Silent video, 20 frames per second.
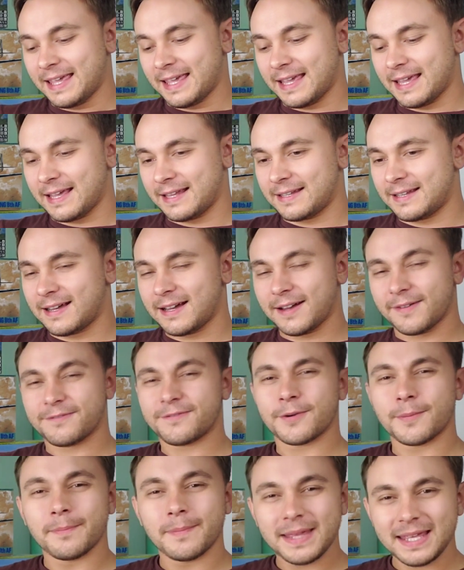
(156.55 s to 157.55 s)
And
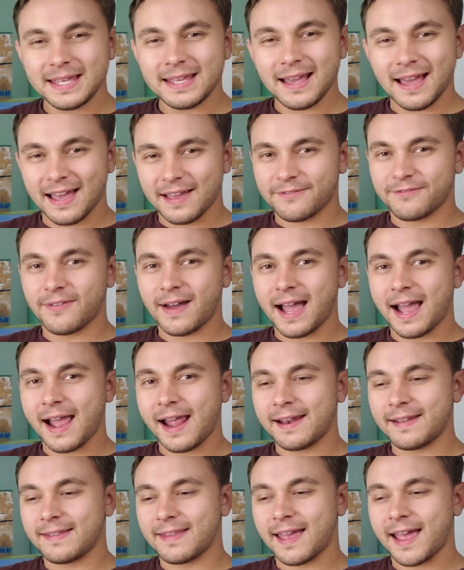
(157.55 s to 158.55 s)
for me, I
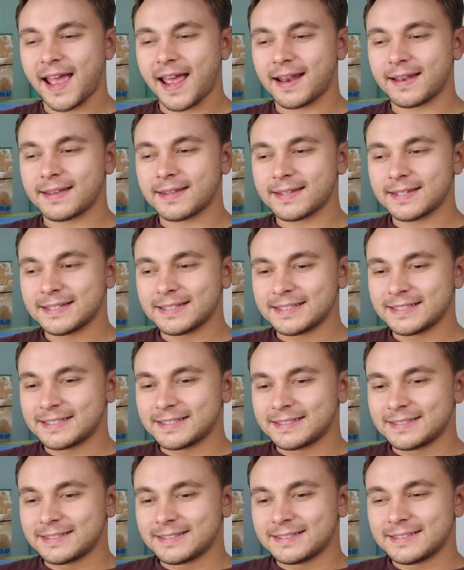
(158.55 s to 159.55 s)
find that
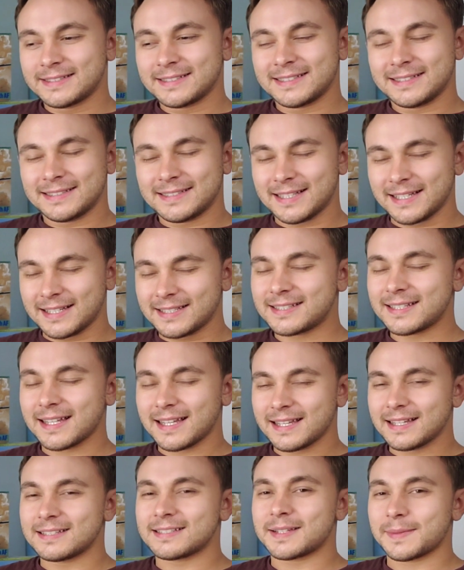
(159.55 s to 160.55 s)
this
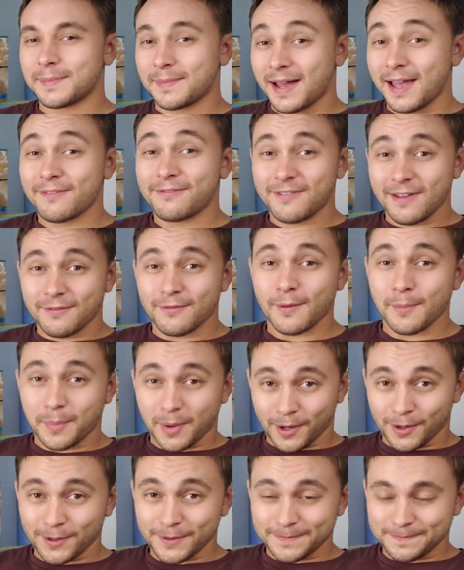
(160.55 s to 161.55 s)
is my favorite
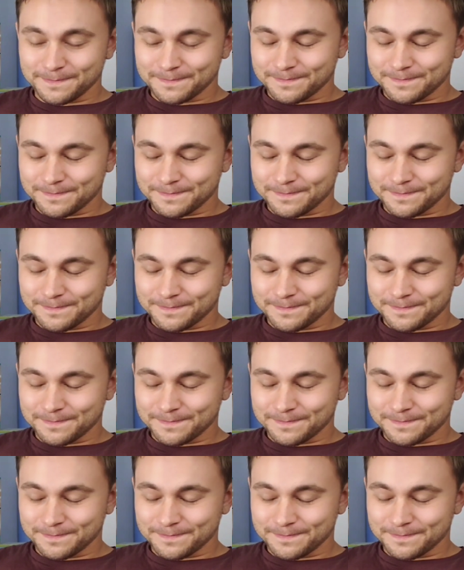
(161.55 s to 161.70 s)
part.